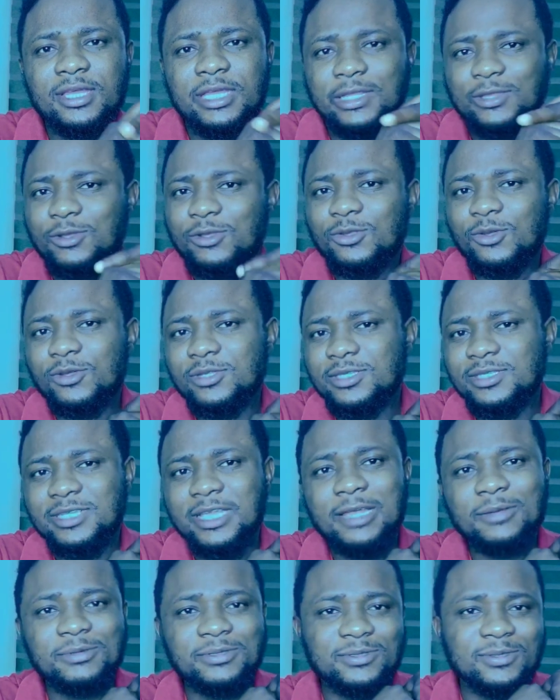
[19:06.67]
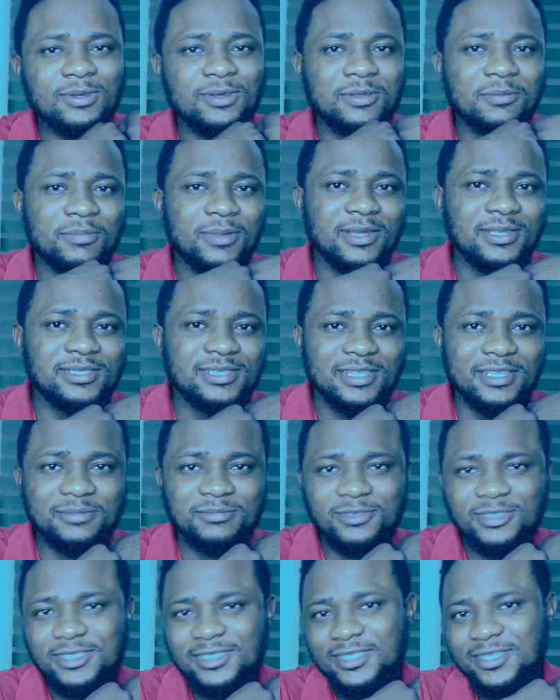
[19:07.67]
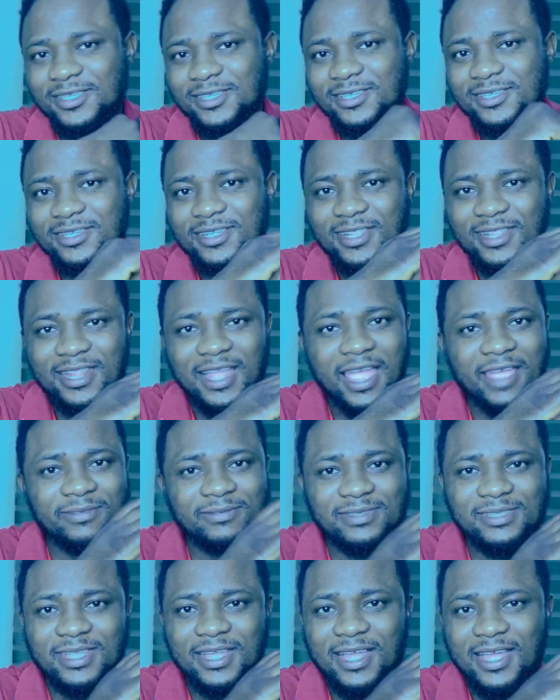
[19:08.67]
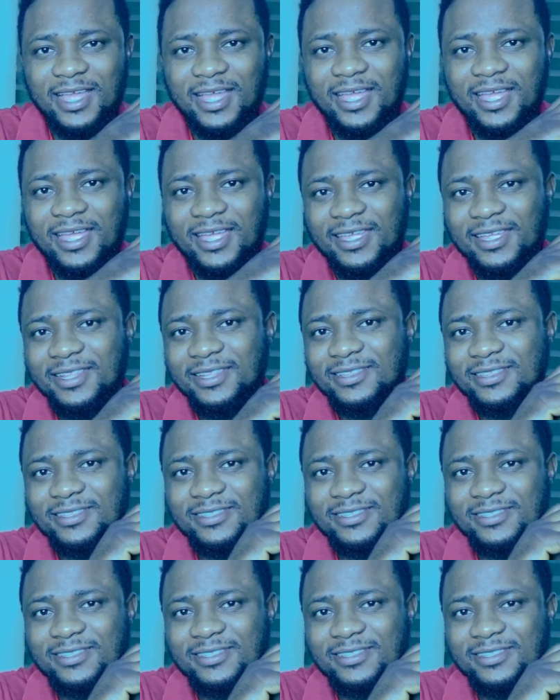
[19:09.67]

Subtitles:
Not all the time we talk about celebrity, lifestyle,